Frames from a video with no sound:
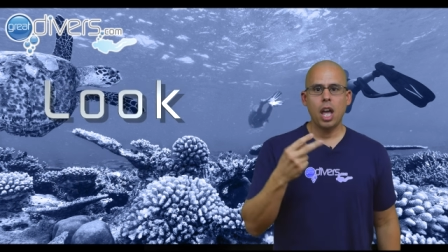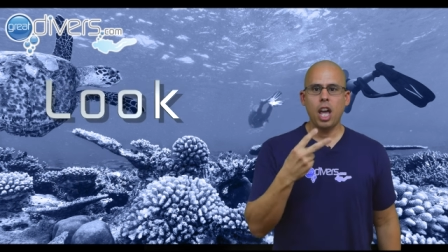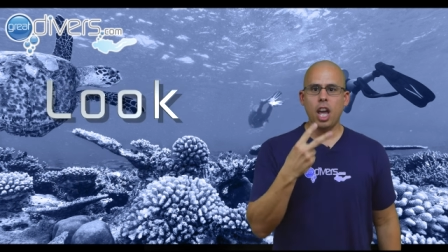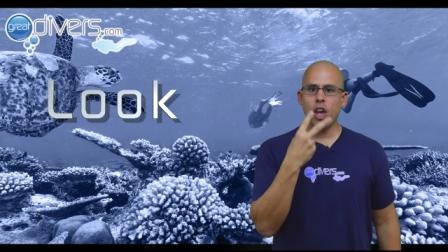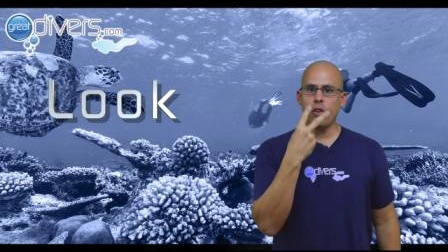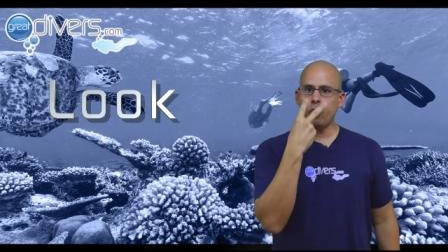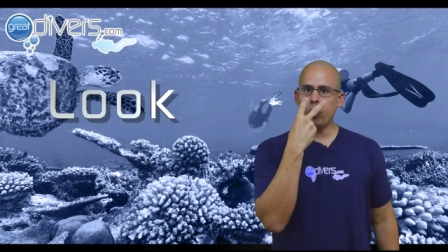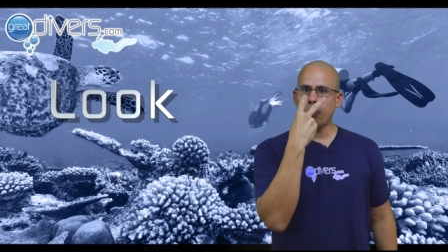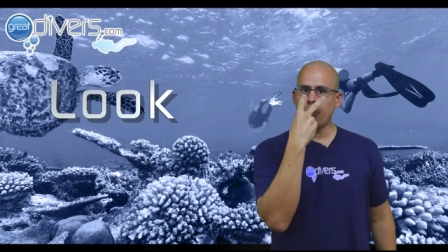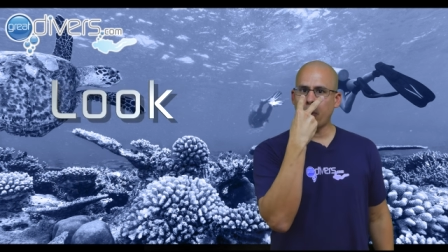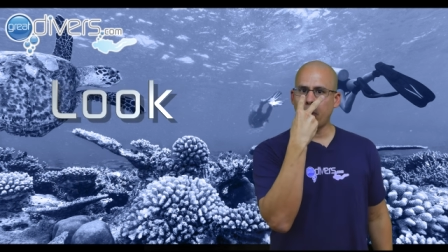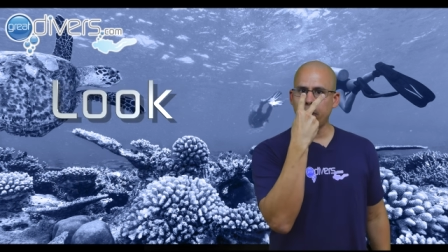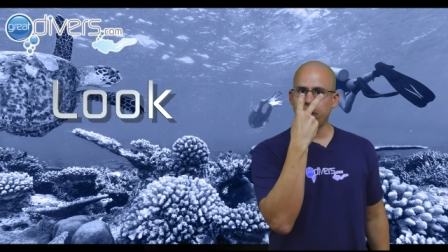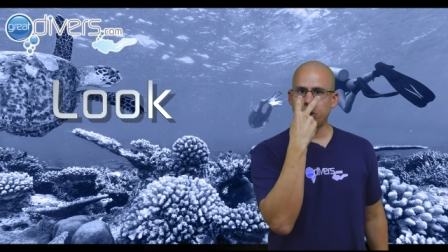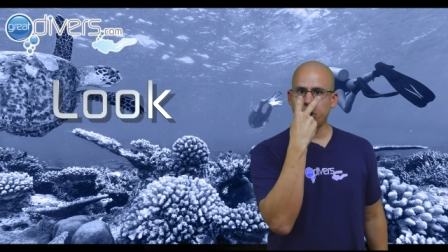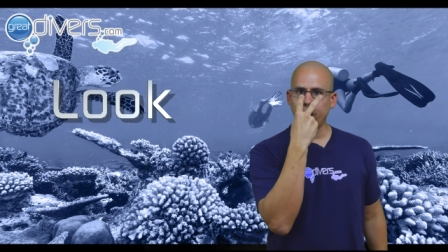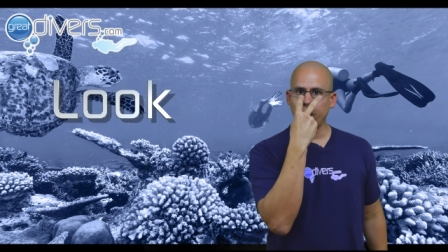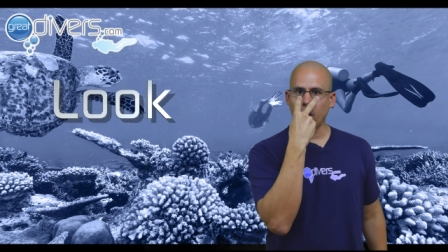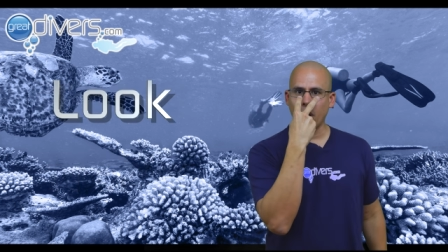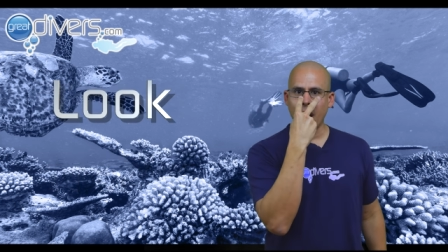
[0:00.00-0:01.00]
If you point
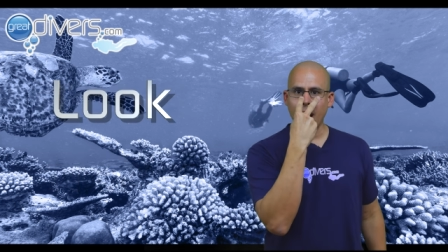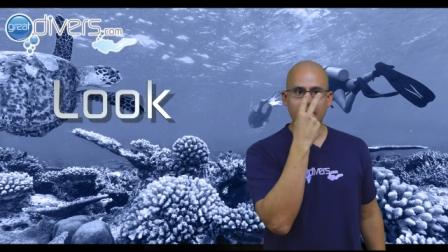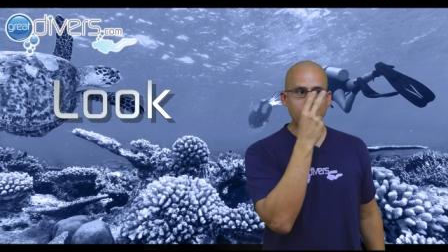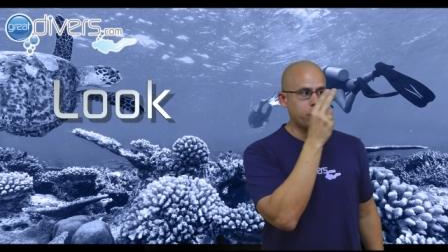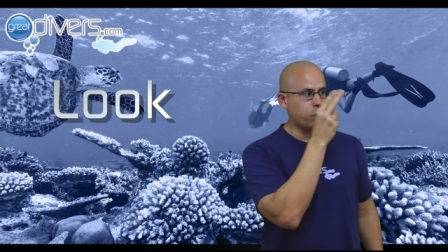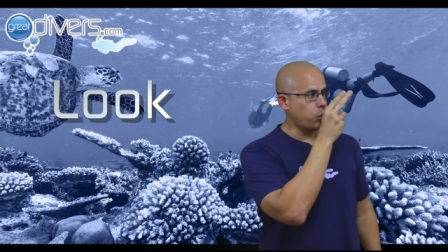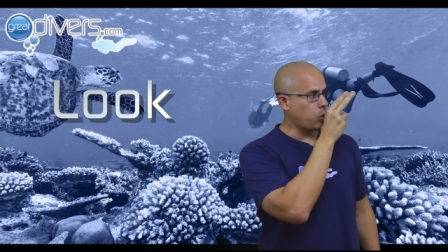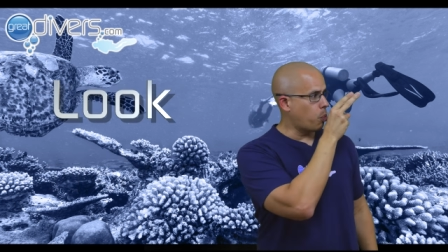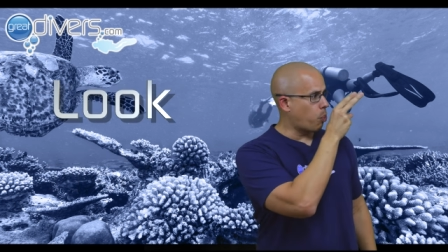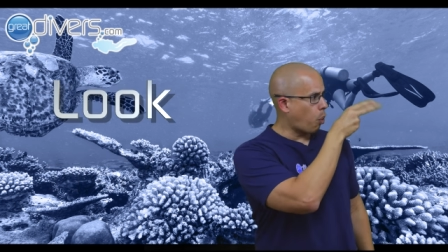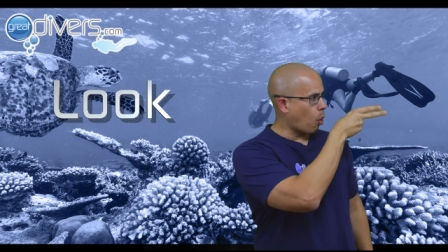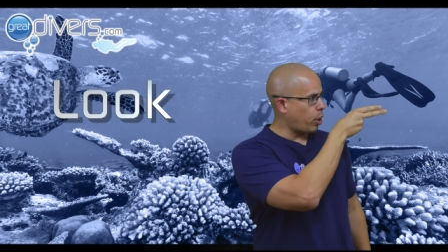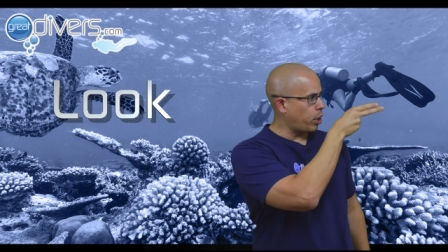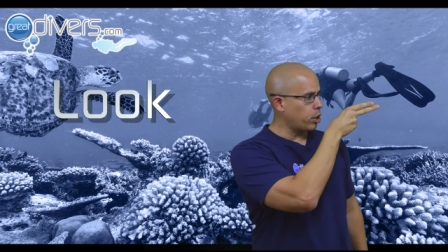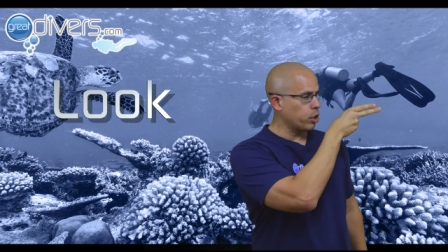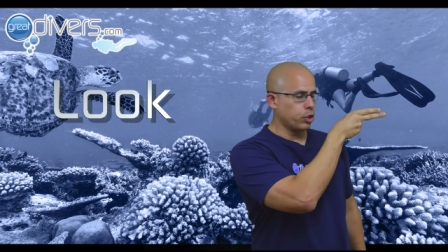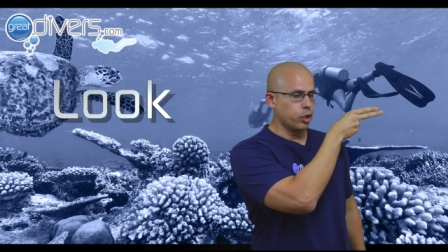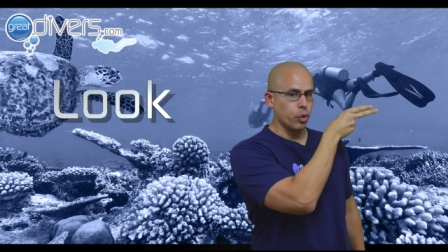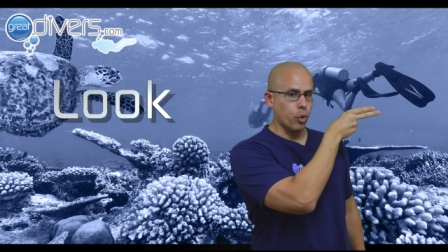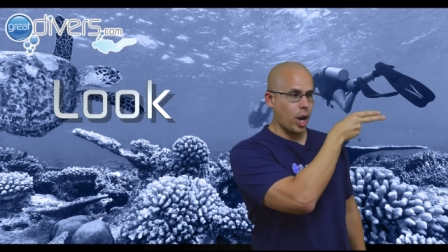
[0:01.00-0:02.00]
to your eyes and you point
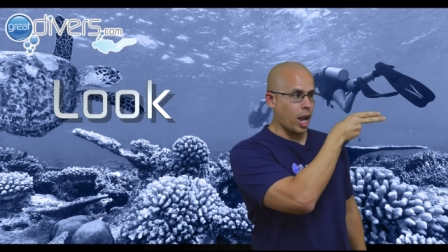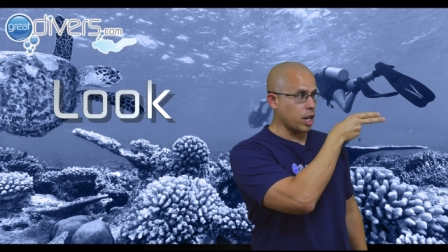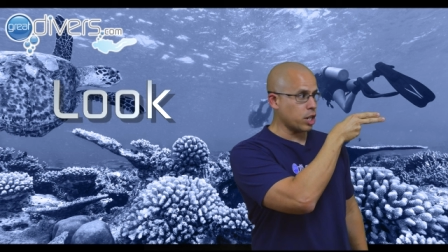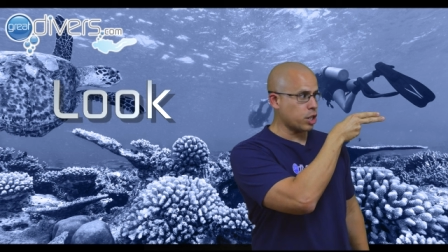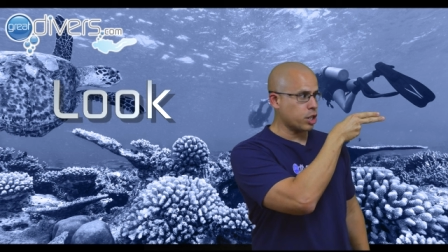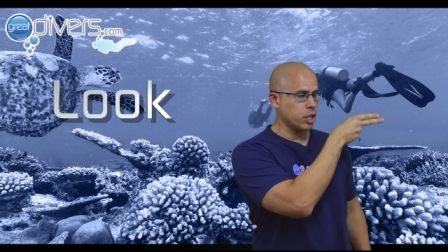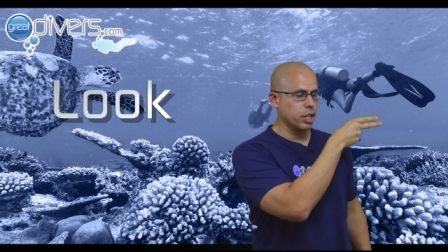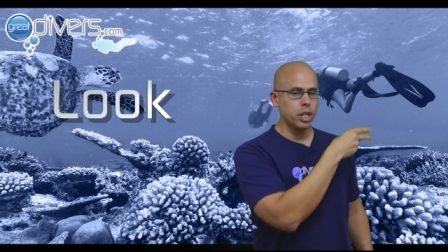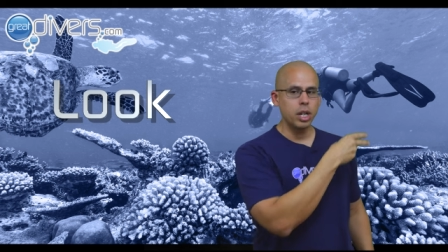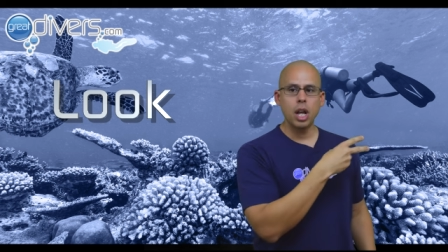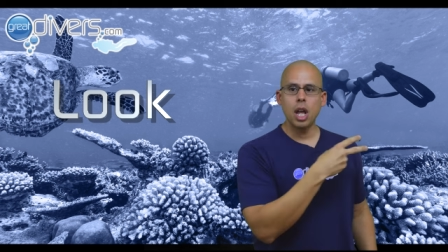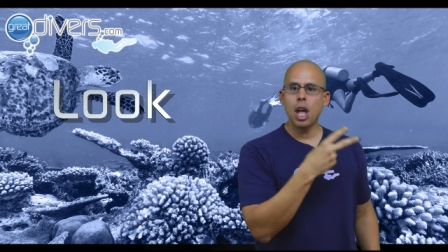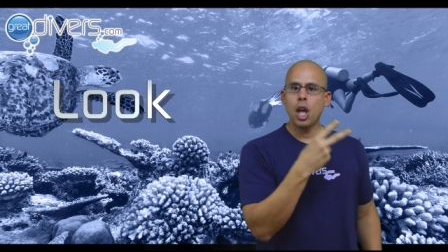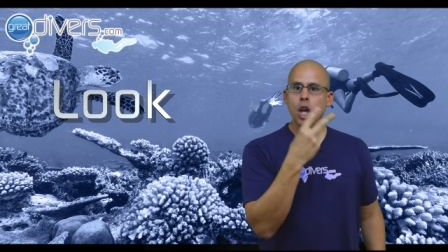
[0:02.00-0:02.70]
in a direction,